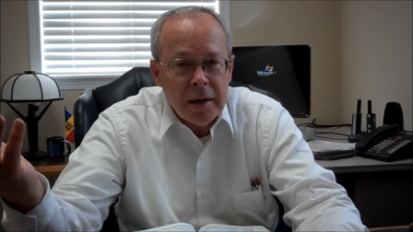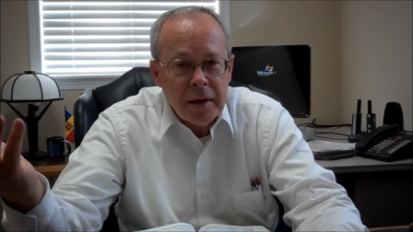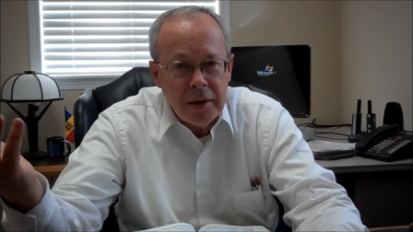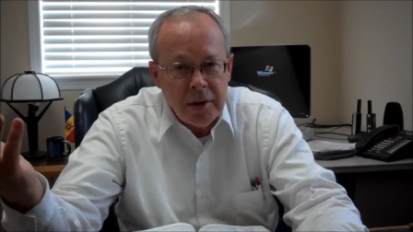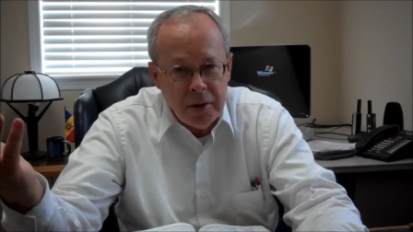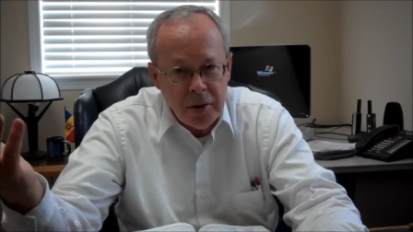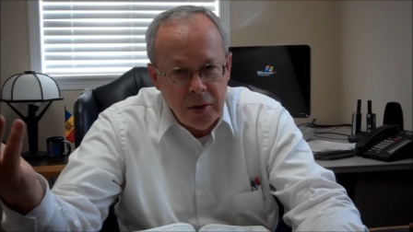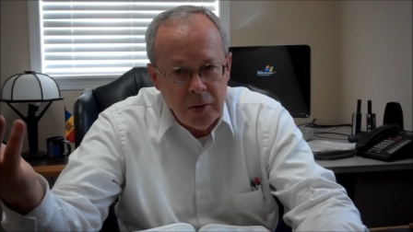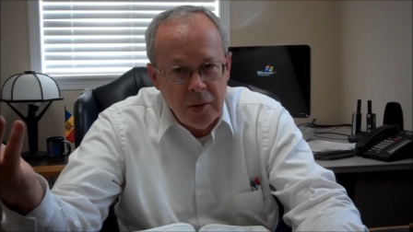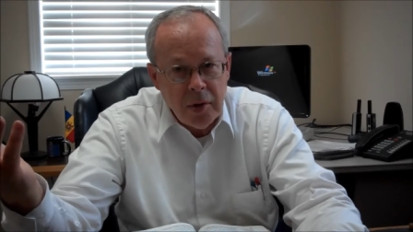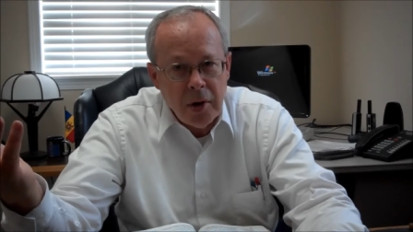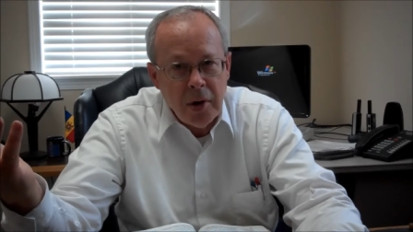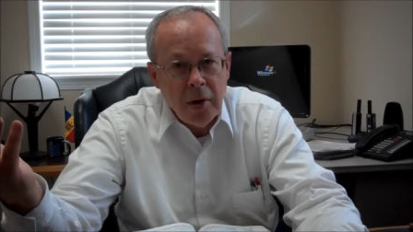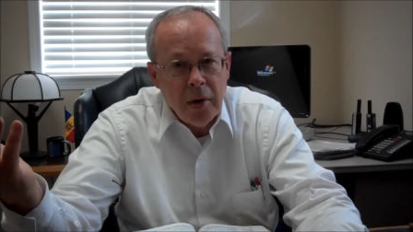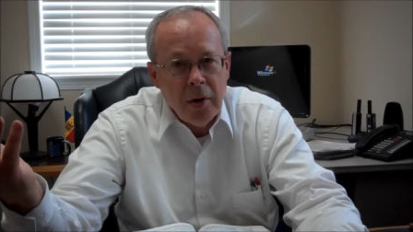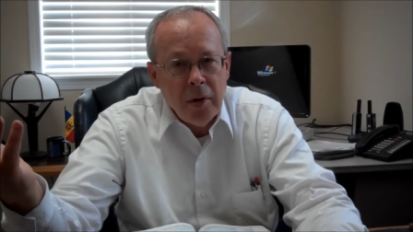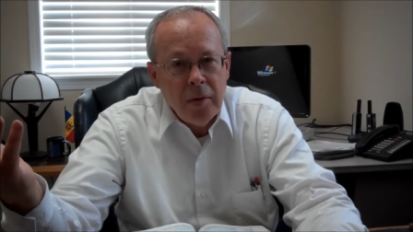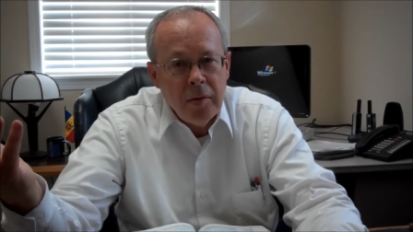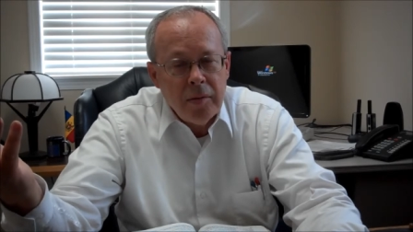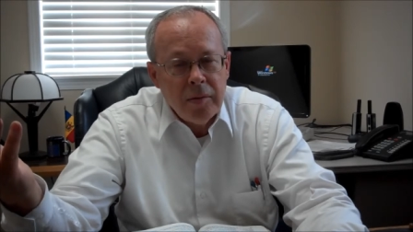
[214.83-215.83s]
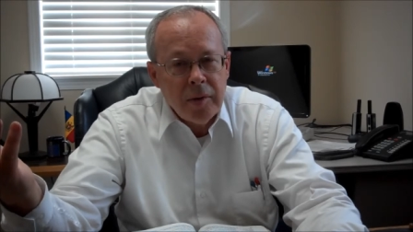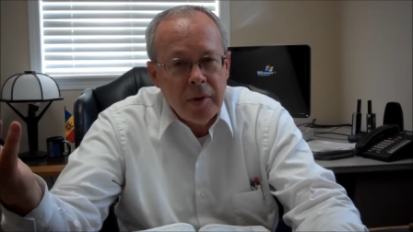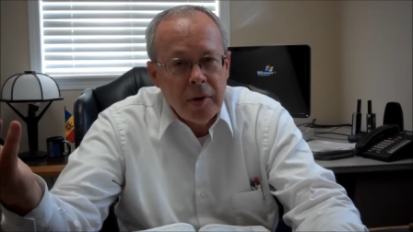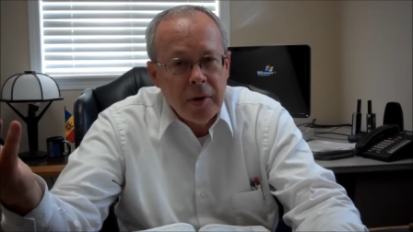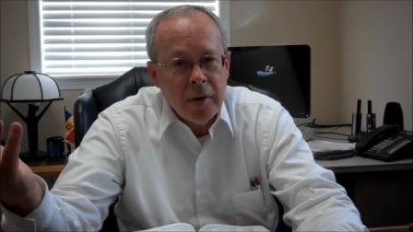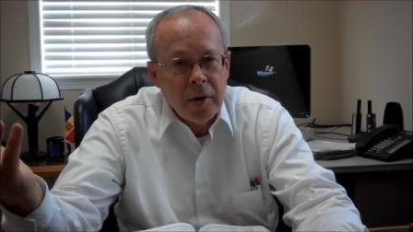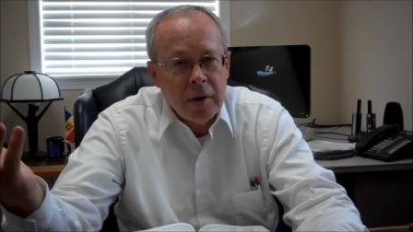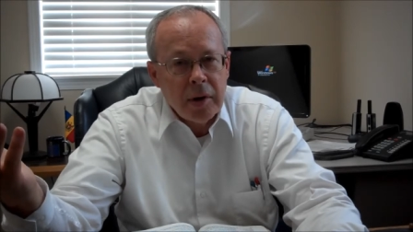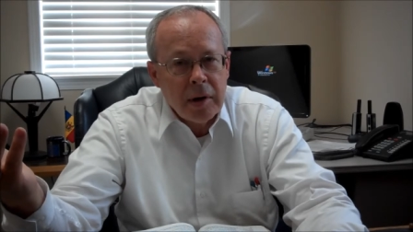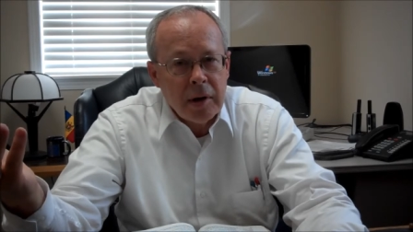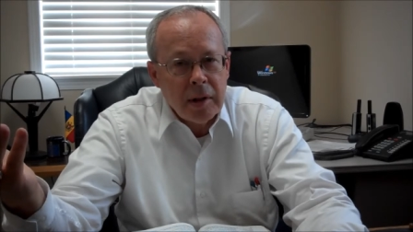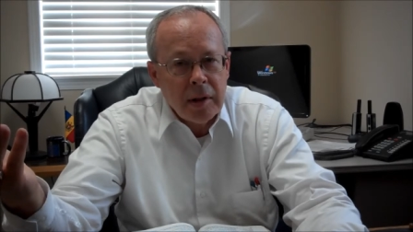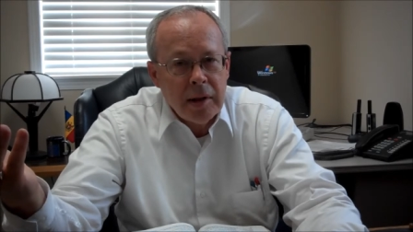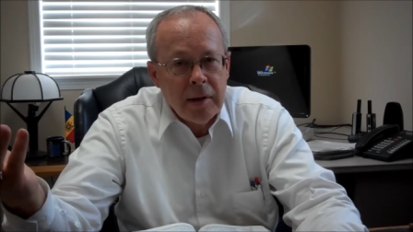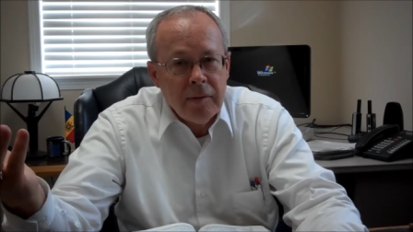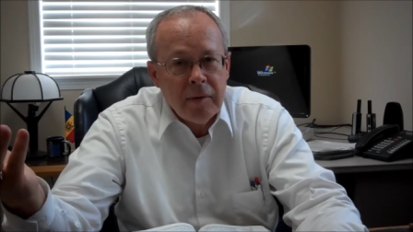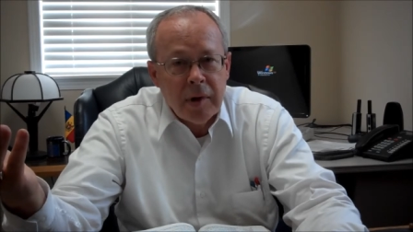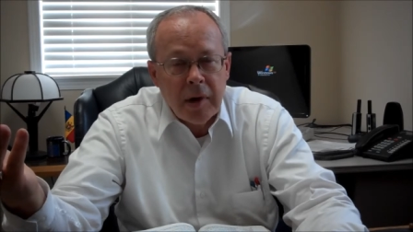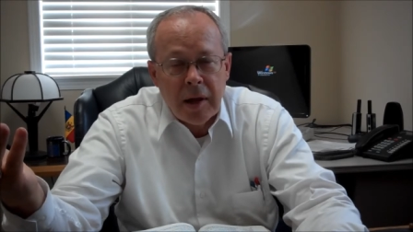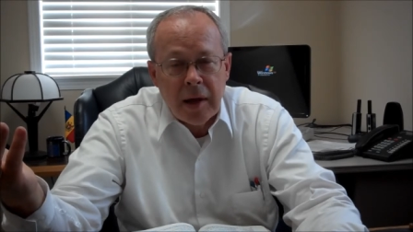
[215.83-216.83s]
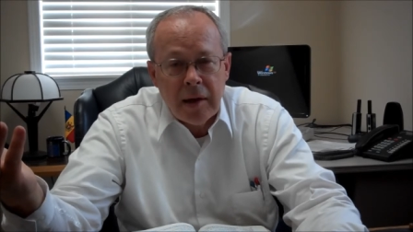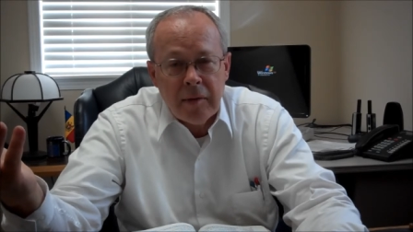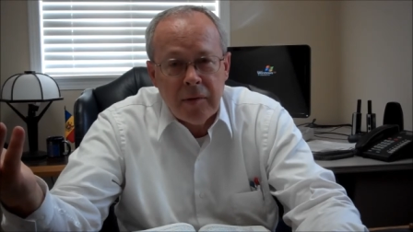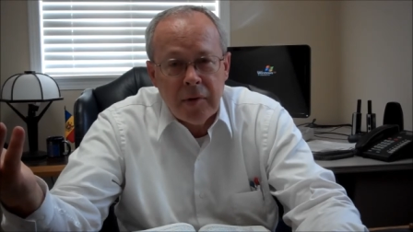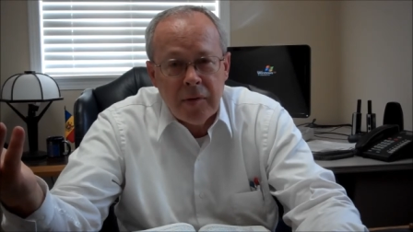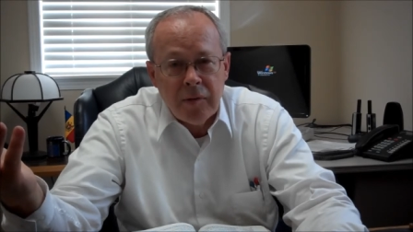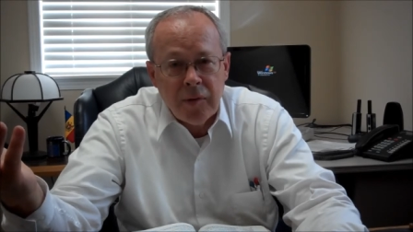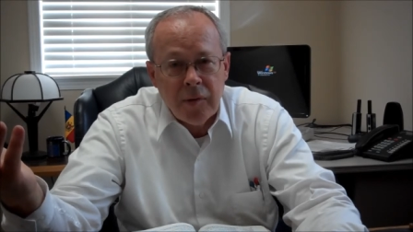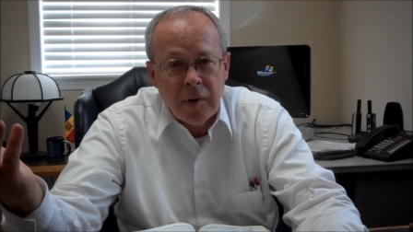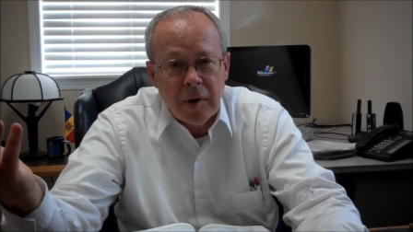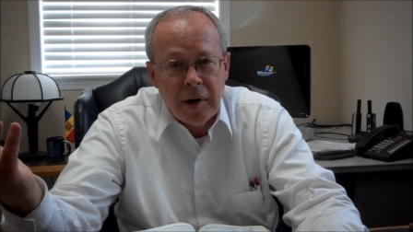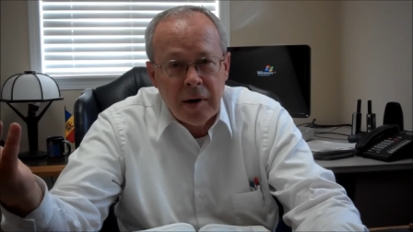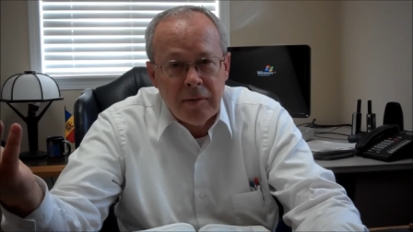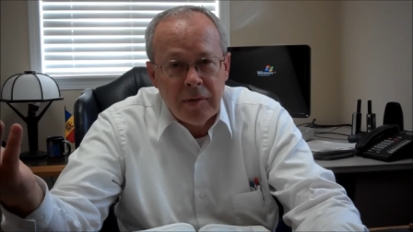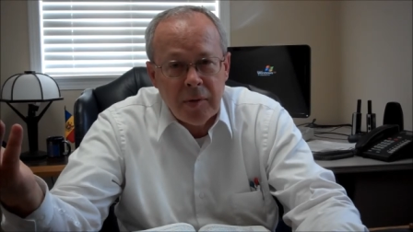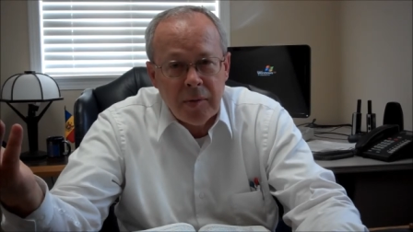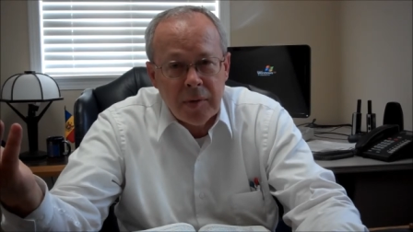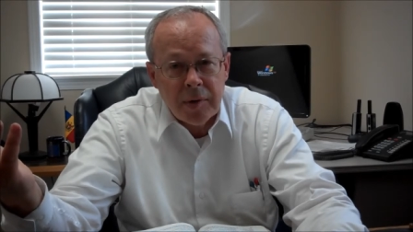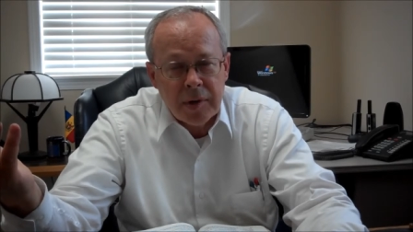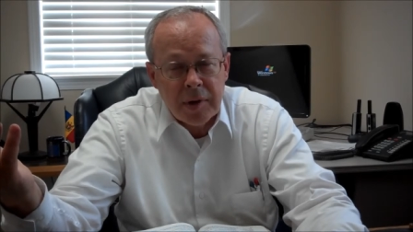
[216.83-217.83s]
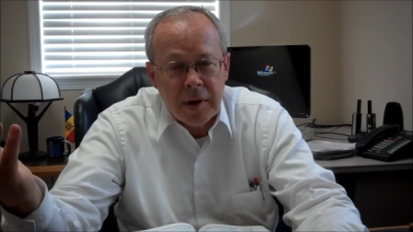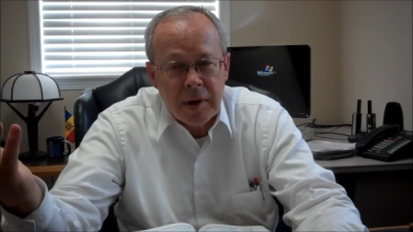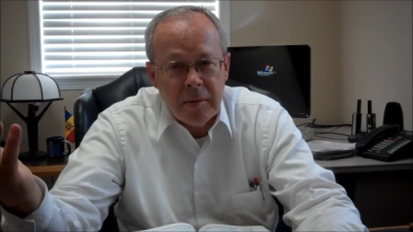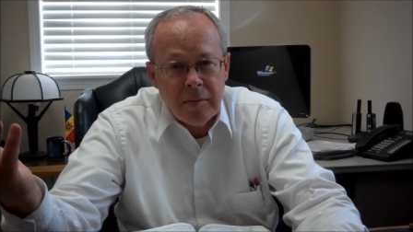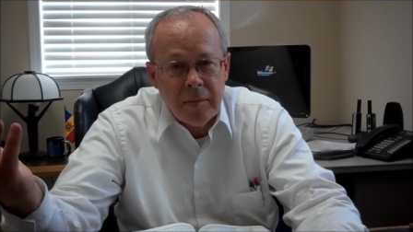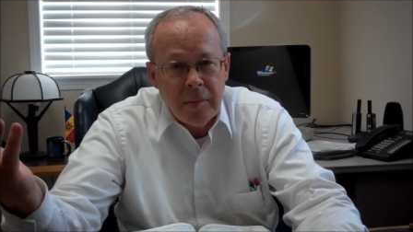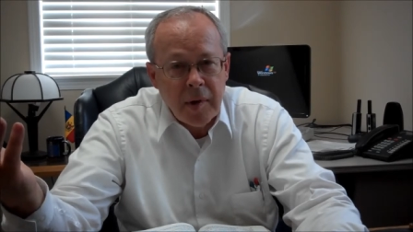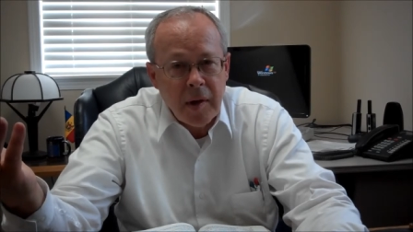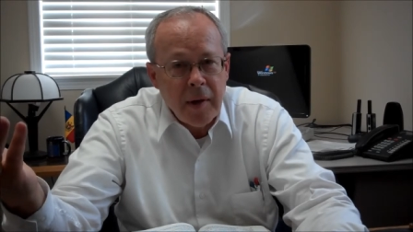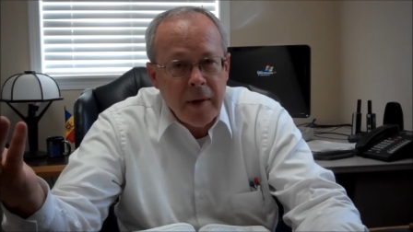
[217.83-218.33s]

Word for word: you know that you're going to live in heaven forever with Him.